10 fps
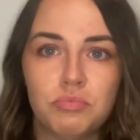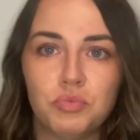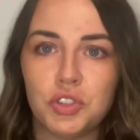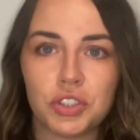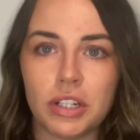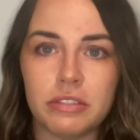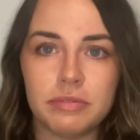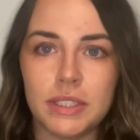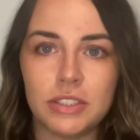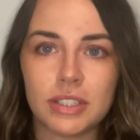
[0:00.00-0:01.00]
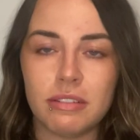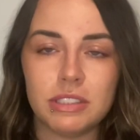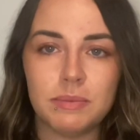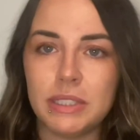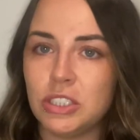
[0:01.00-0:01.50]
Just got it for me, just gave it
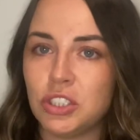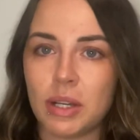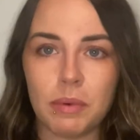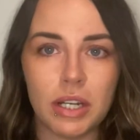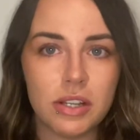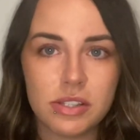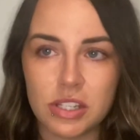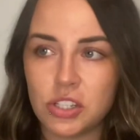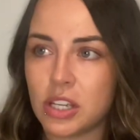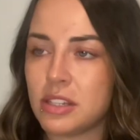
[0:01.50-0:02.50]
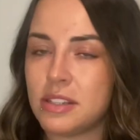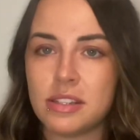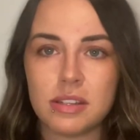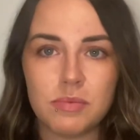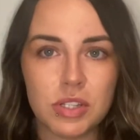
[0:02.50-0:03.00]
to me. Didn't check my notes, didn't check the
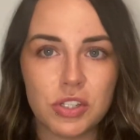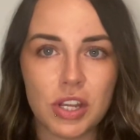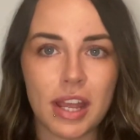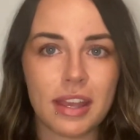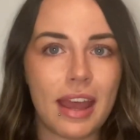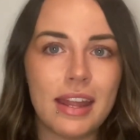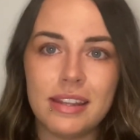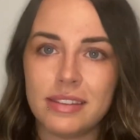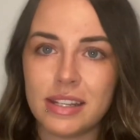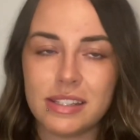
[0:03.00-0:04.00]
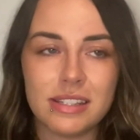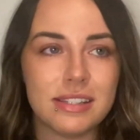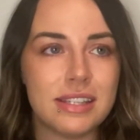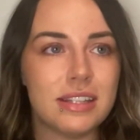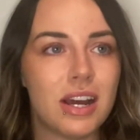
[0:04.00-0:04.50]
system, didn't check anything, didn't
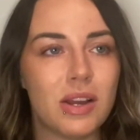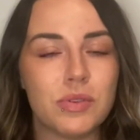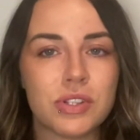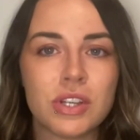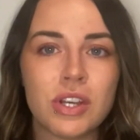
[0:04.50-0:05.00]
see that I was